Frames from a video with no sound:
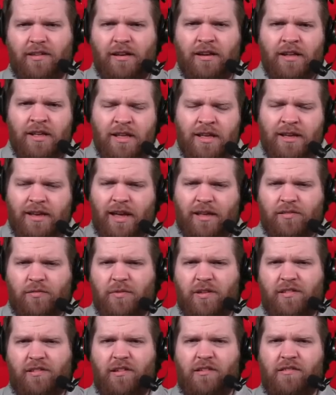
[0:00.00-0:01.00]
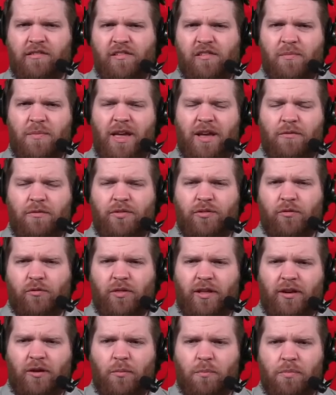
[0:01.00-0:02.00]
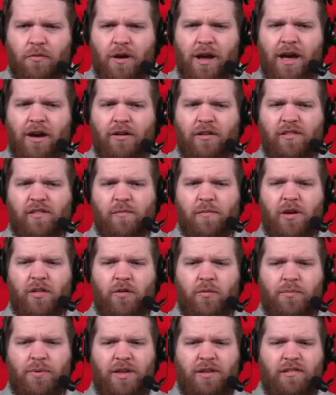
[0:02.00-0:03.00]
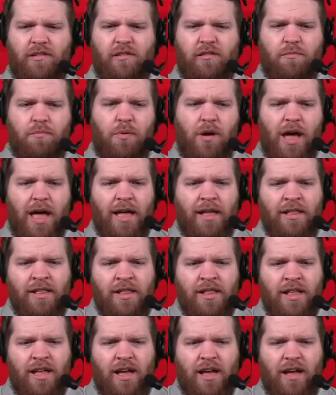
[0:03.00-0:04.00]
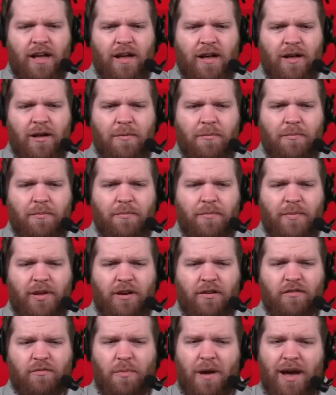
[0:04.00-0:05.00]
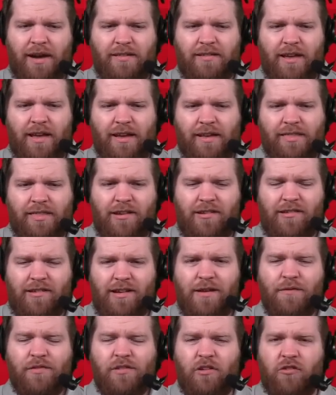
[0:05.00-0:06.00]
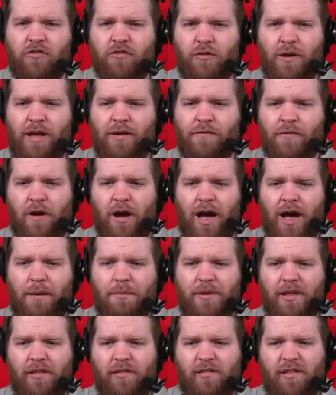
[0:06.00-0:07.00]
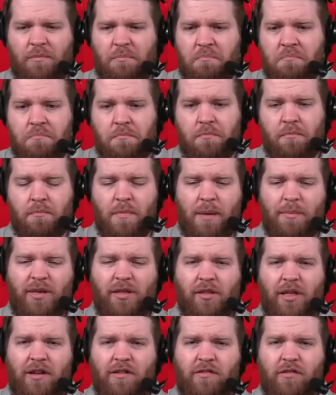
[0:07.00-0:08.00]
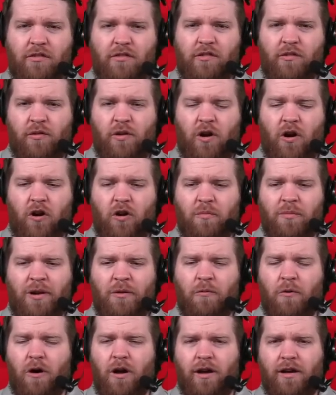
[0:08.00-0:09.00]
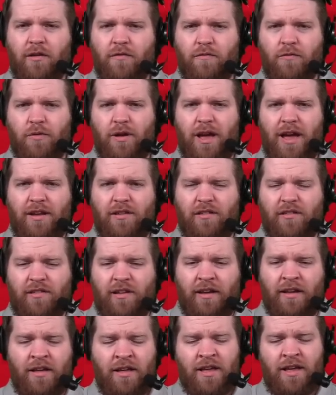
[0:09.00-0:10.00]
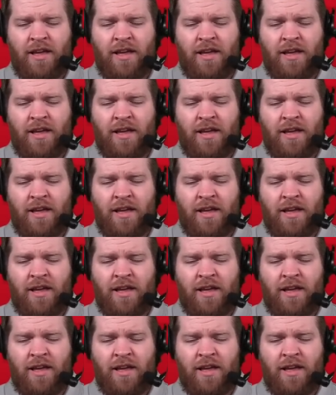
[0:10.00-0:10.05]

and got some decisions to make with Orlando Brown and some other pieces. But here's my take. The Chiefs could trade for Hopkins and maybe let Juju and Hardman walk in free agency.